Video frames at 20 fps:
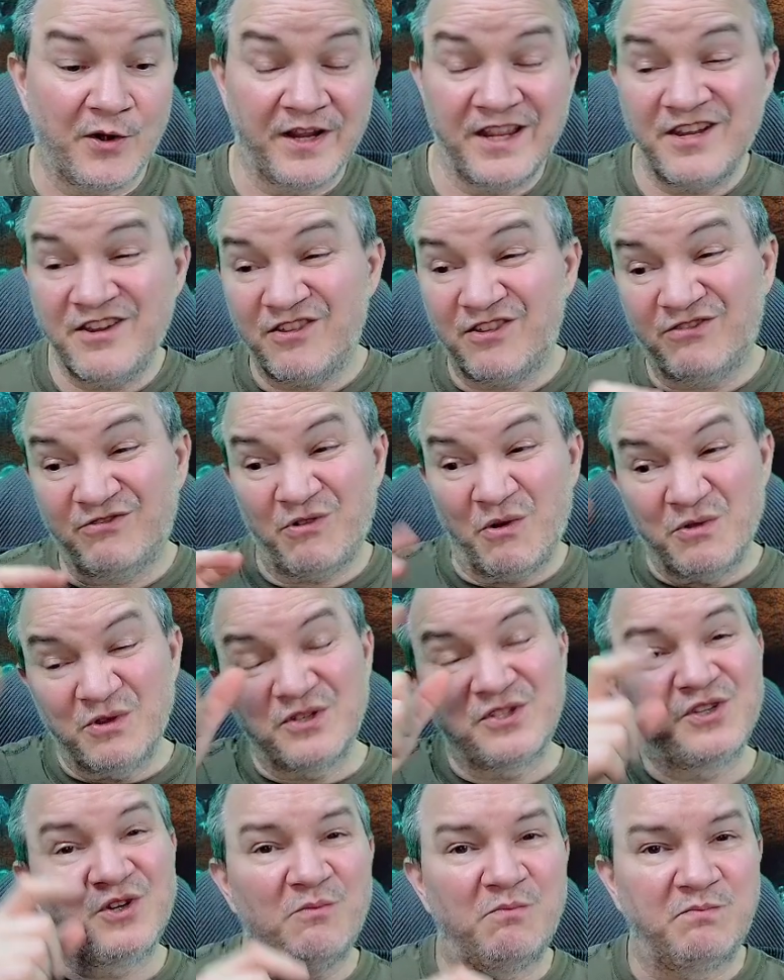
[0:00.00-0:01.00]
And then you throw in those
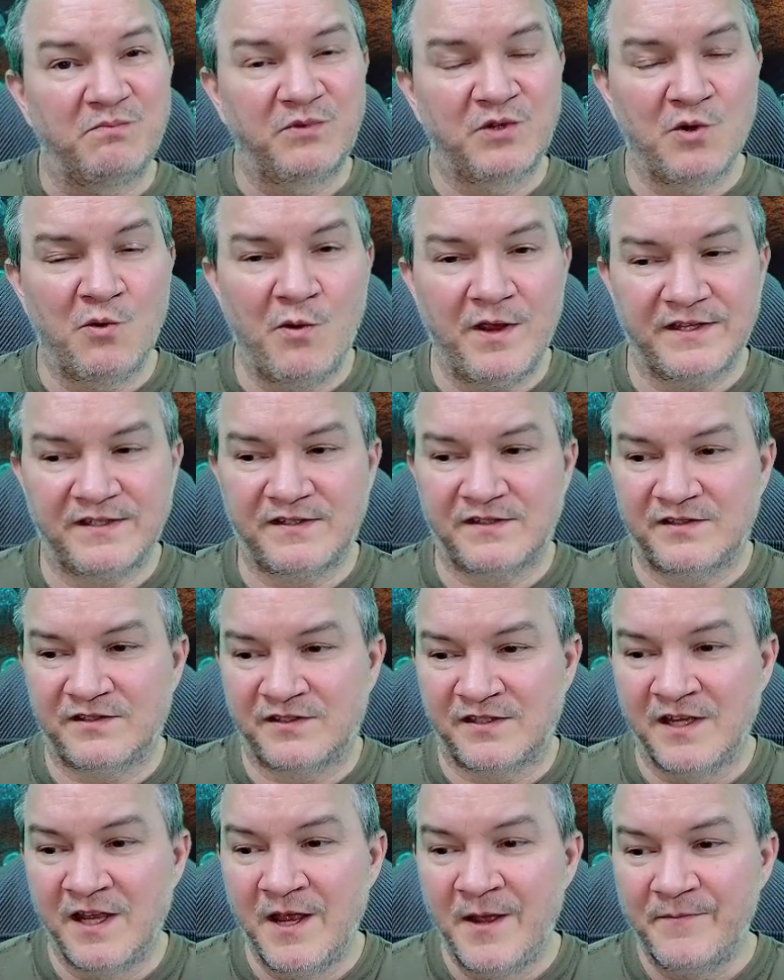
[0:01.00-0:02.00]
little twists